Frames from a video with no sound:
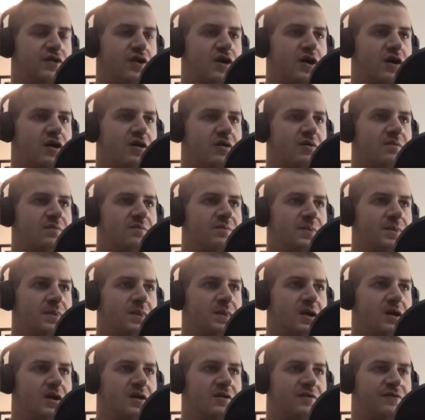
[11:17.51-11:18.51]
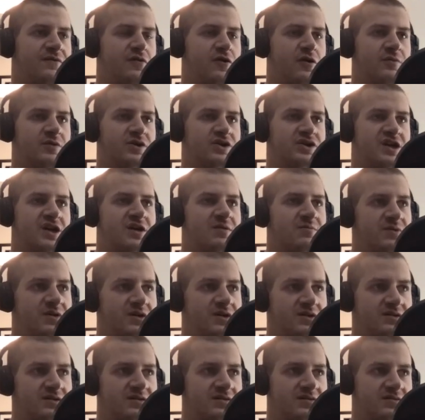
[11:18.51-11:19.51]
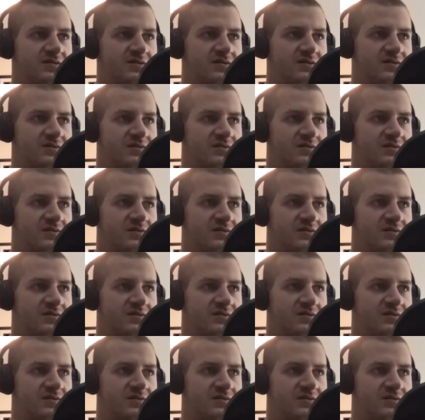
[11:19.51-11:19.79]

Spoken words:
from a former champion